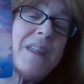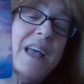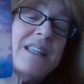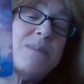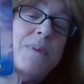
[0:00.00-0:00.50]

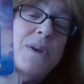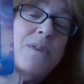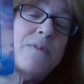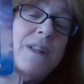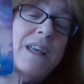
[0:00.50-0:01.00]
It's
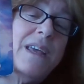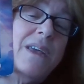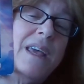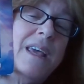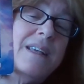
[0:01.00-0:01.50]
beautiful.
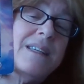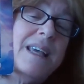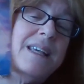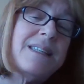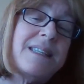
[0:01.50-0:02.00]

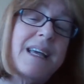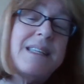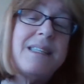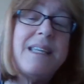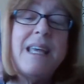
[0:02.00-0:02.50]
He
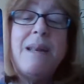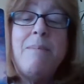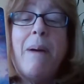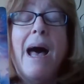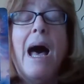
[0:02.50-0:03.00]
stands in
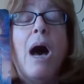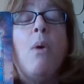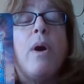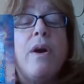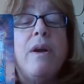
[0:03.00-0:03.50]

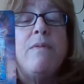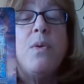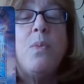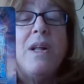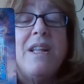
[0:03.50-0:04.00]
power, if you will.